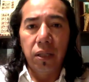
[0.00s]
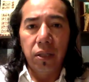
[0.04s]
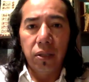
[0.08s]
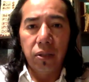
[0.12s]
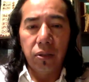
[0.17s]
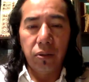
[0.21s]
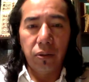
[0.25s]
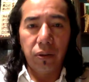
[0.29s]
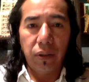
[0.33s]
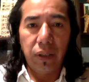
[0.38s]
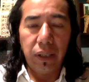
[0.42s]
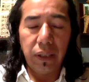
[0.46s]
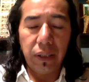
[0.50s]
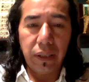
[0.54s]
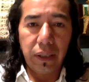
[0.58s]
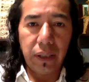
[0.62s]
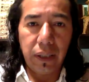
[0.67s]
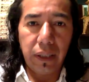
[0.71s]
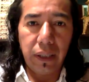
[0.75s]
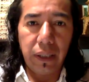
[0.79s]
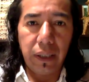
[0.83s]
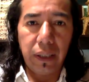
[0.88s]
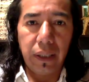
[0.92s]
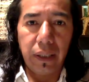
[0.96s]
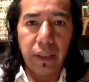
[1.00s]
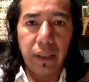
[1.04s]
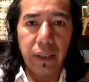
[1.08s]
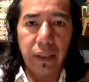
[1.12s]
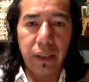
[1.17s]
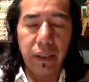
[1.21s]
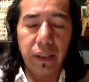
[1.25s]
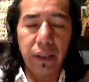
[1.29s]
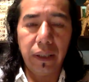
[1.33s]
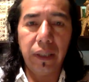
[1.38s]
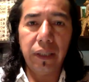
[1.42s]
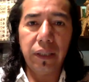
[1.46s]
So this uh,
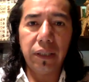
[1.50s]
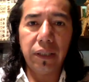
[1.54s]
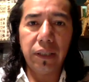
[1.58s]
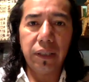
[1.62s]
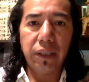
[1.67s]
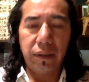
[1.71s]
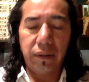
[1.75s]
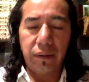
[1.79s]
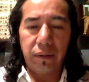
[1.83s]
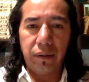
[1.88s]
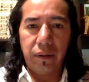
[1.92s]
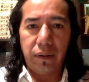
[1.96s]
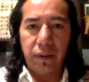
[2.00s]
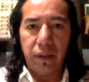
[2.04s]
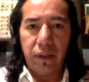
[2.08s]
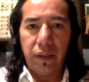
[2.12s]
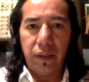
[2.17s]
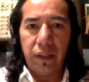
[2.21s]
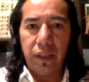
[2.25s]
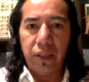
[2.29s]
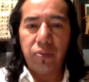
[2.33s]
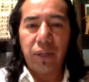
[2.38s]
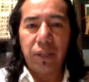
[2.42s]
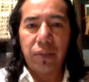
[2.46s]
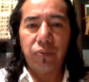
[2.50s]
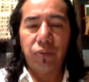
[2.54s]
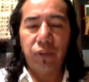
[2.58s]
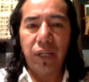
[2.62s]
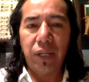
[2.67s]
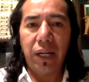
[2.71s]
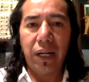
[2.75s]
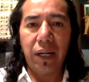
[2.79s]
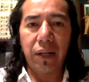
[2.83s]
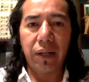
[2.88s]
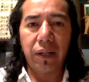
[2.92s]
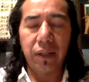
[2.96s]
this is what
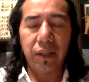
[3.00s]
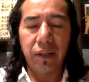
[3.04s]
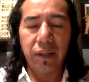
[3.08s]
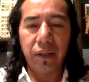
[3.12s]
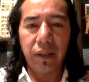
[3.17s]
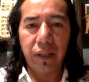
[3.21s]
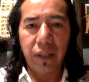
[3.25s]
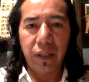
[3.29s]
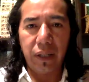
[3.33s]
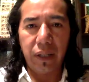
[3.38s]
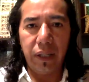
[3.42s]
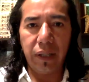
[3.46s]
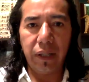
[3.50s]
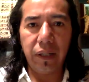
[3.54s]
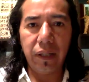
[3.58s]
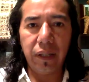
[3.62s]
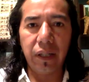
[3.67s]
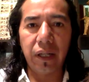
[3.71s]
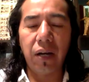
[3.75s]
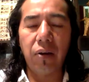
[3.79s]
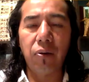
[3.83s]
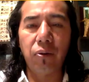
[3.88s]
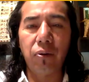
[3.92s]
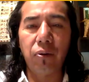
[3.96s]
we are here. Now